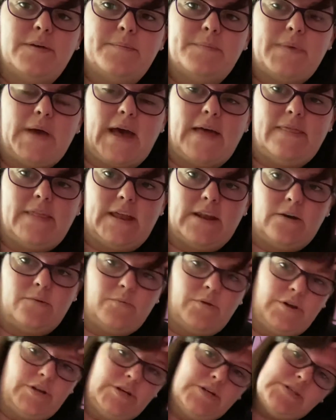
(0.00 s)
and then I
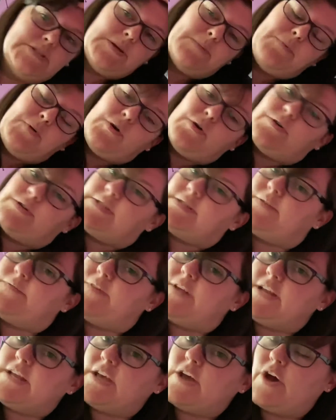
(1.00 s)
want you to pause the
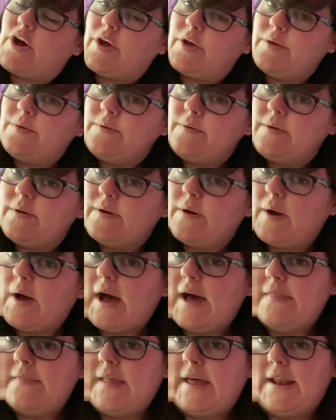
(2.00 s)
video
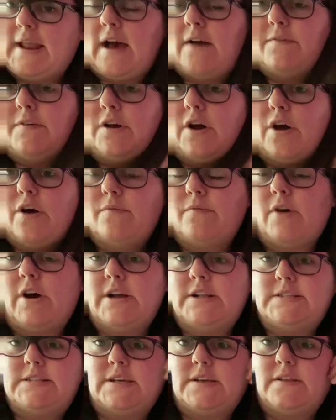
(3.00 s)
and then have a go at
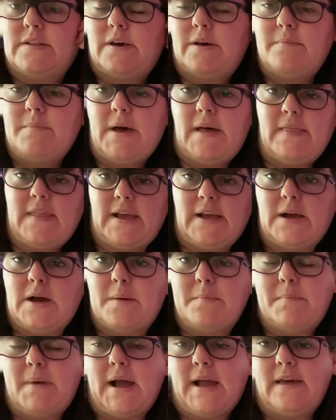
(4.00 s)
writing them, and then
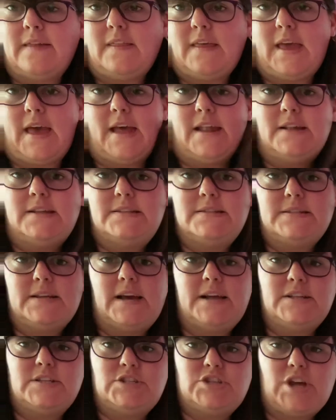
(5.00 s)
come back at the end
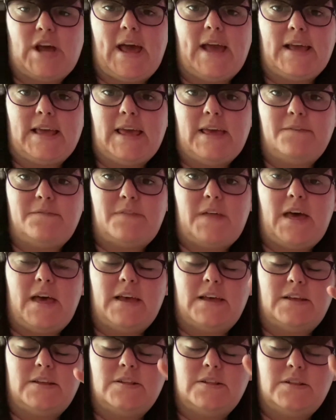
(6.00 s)
and check if
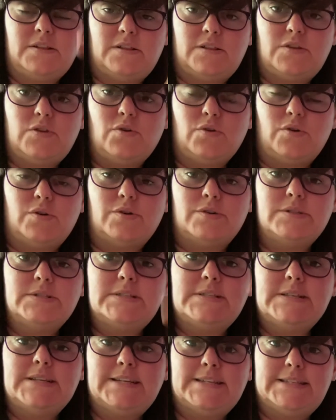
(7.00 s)
they're
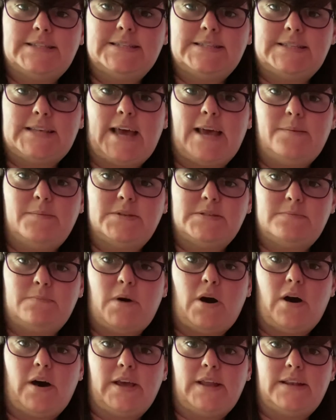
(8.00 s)
yours is the same as
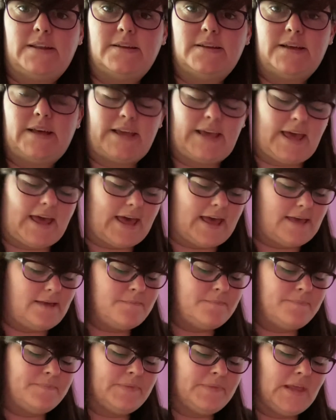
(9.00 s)
mine, okay?
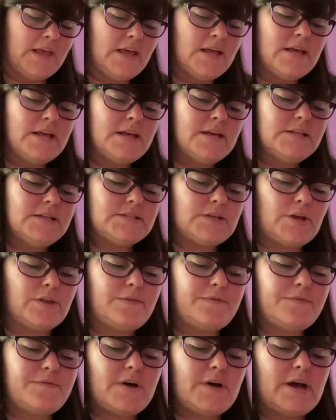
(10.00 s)
So the
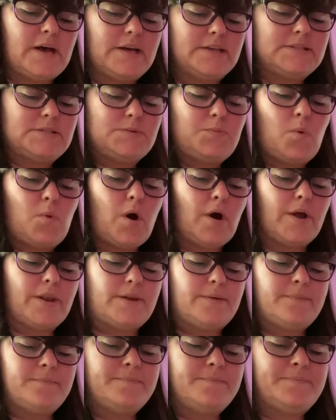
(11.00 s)
first
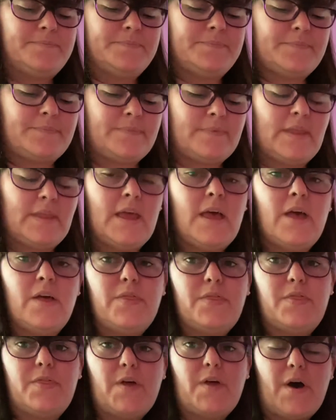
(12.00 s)
one,
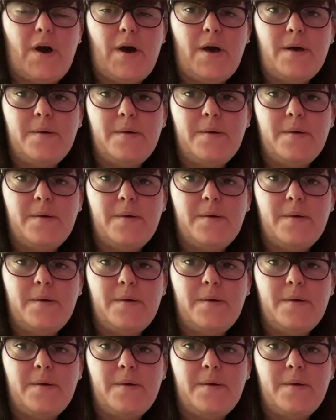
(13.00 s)
the